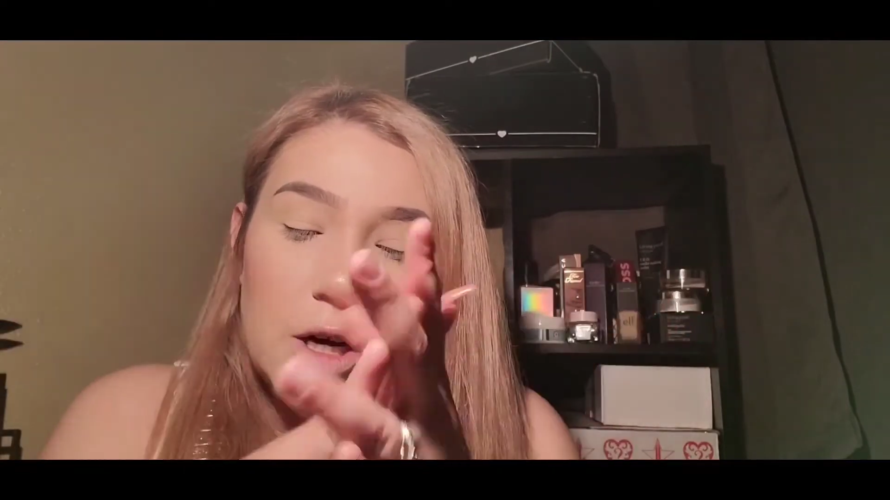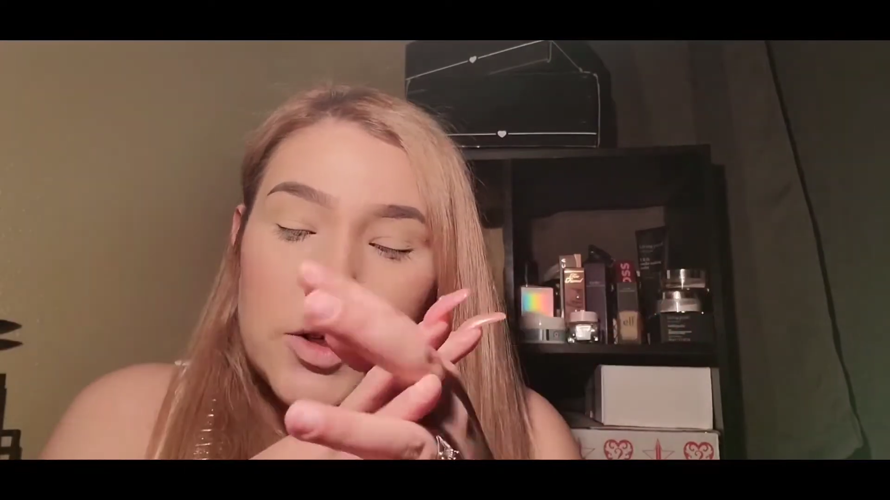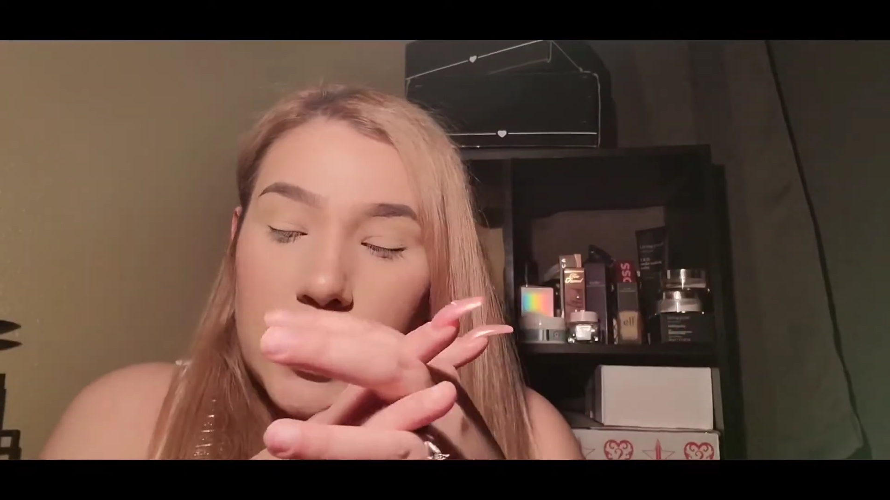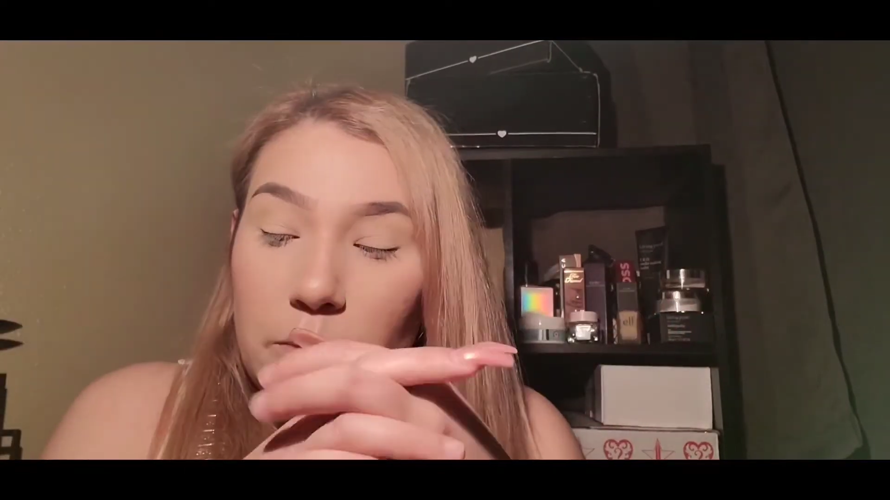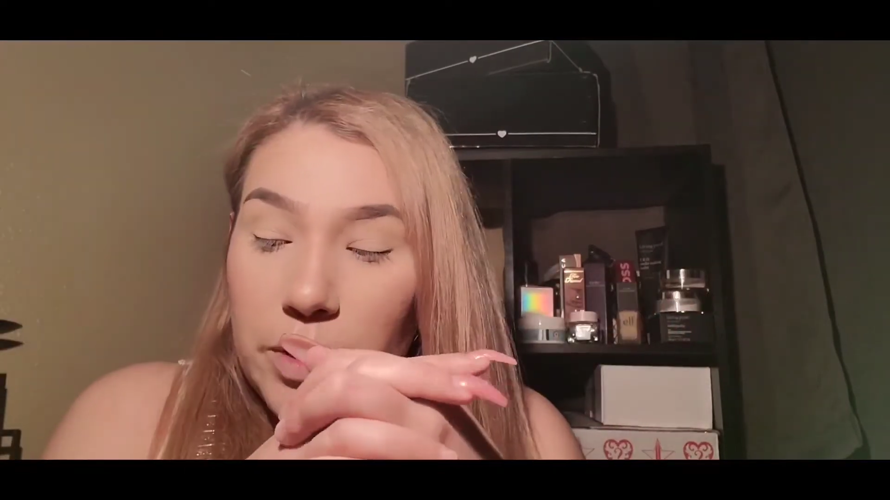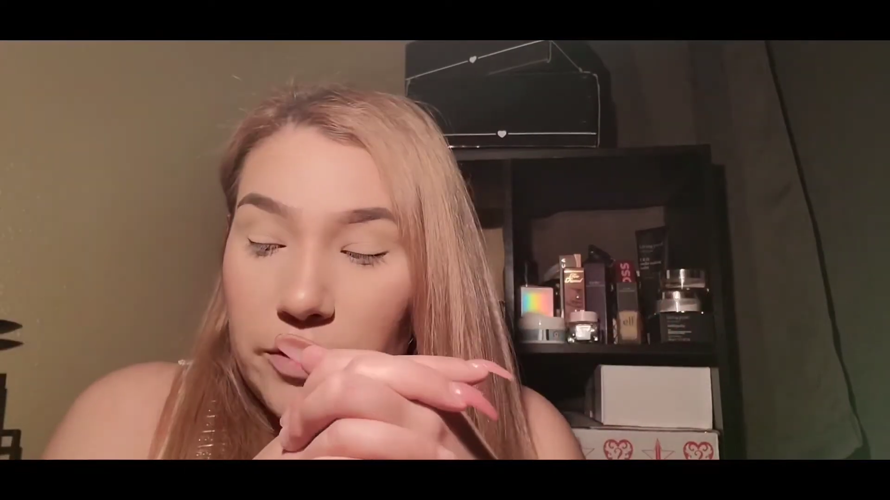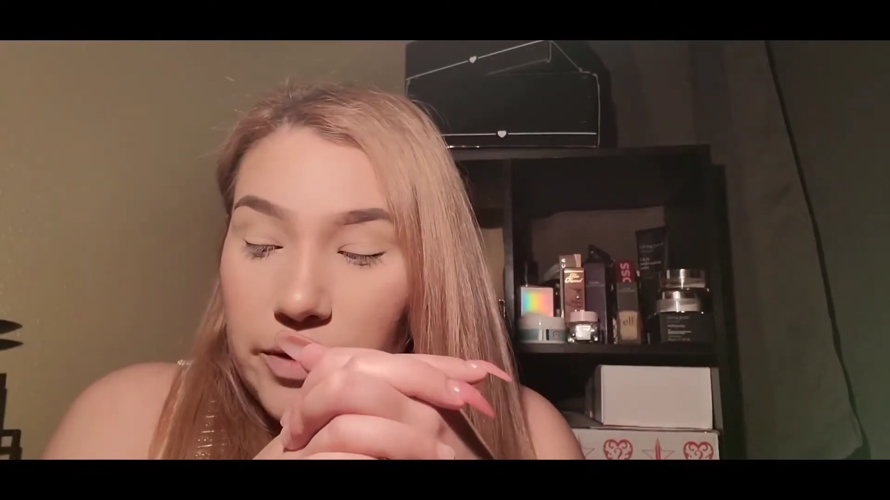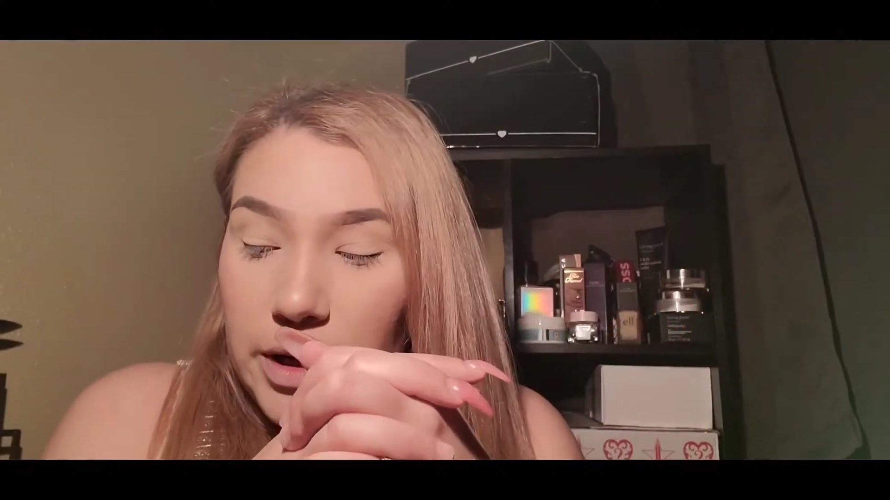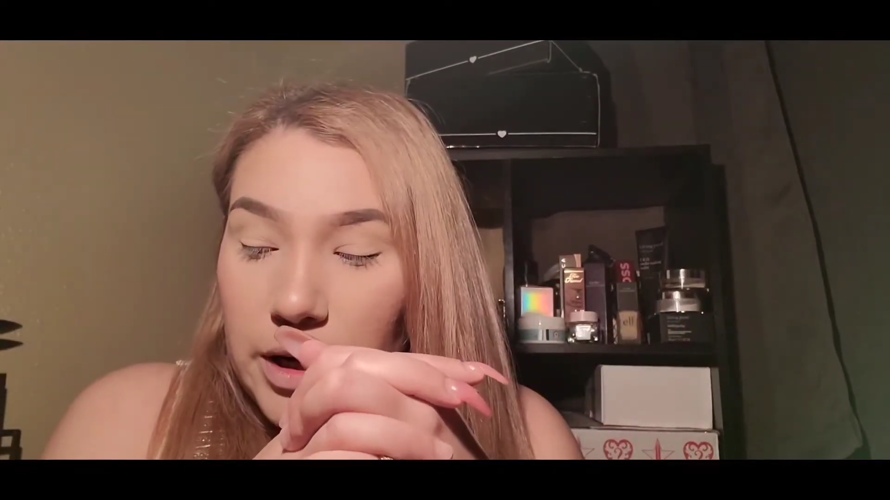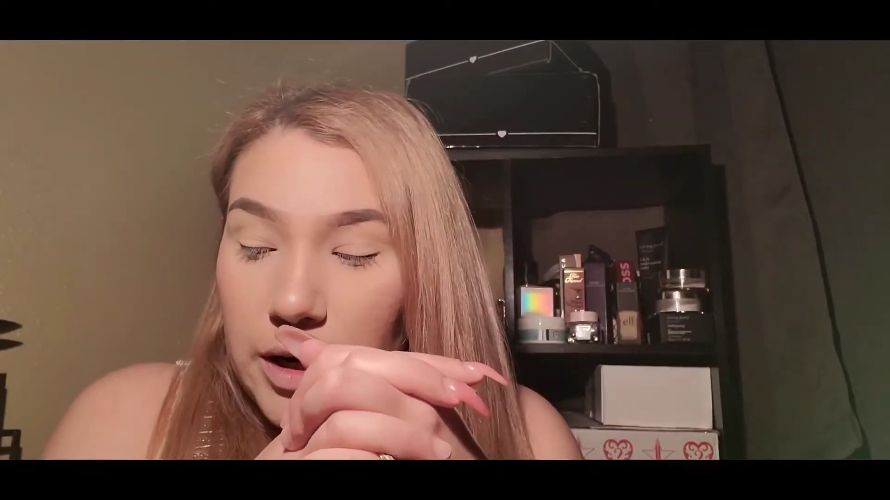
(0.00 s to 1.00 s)
So I went over
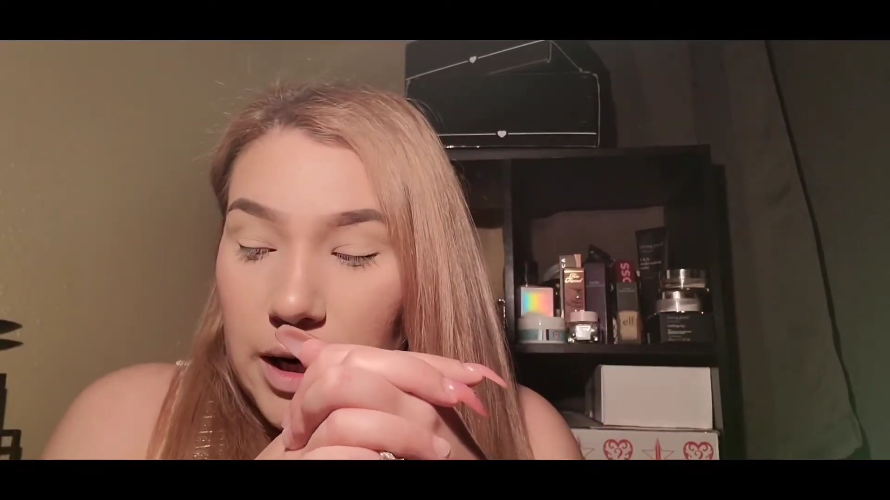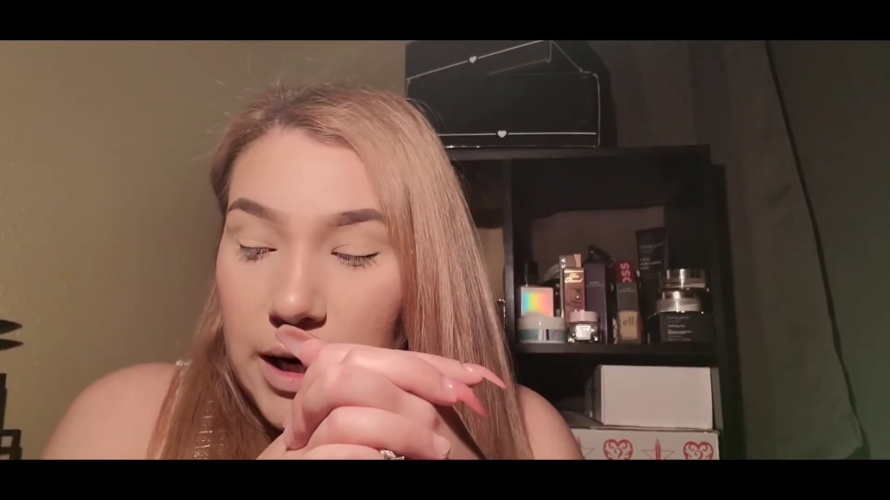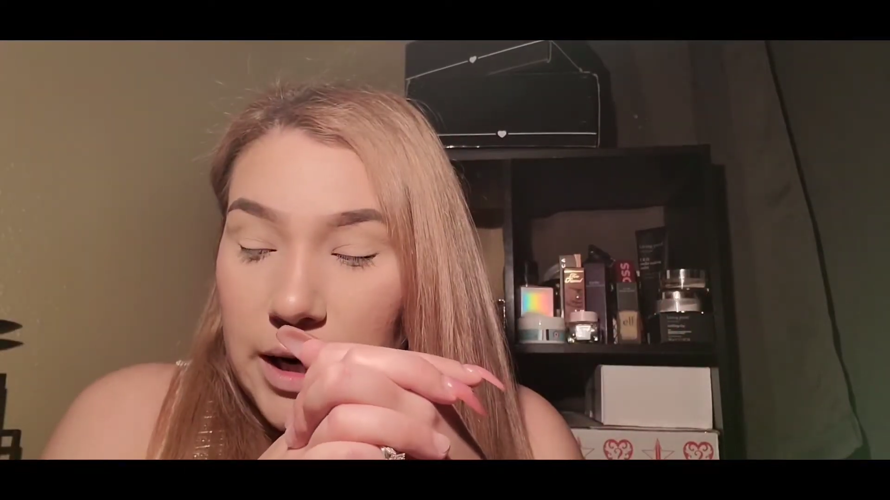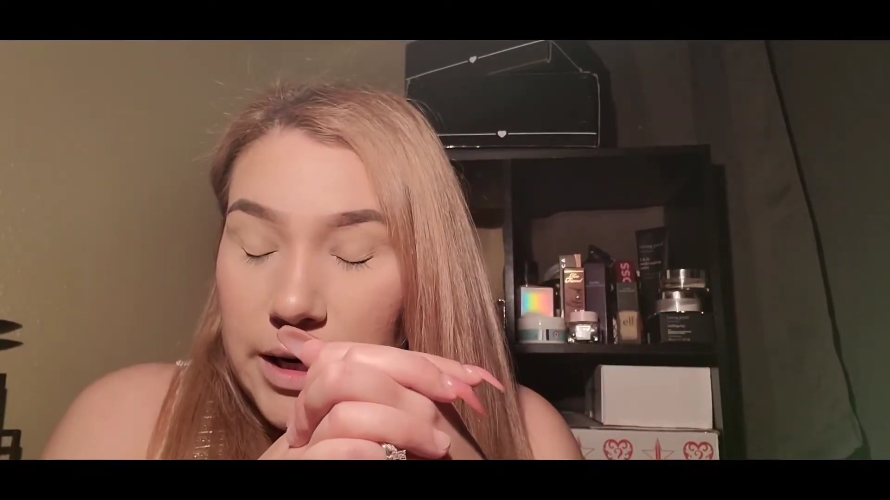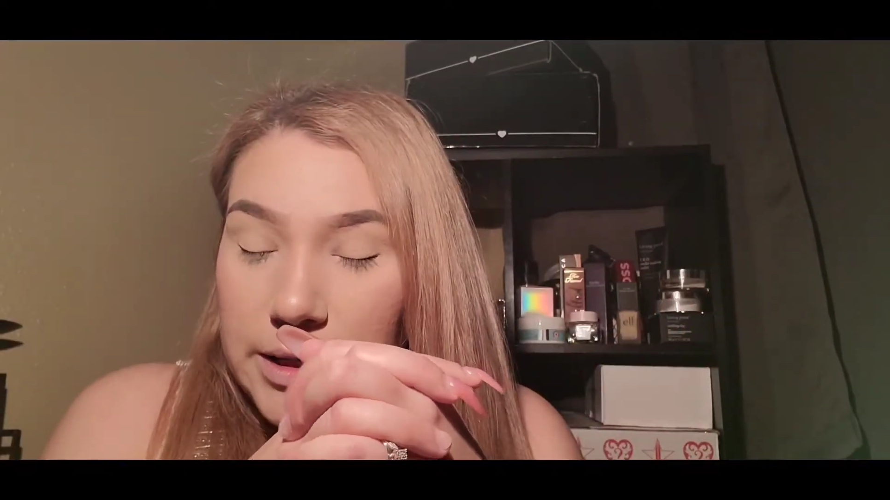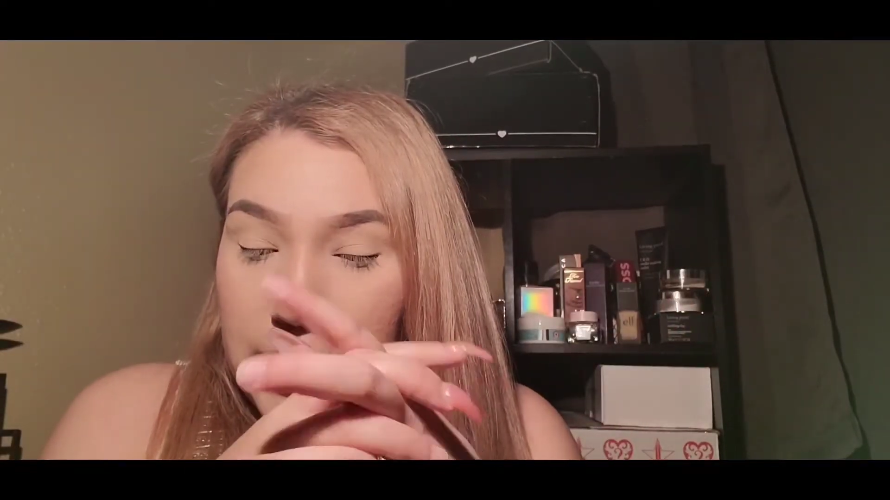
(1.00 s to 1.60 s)
there and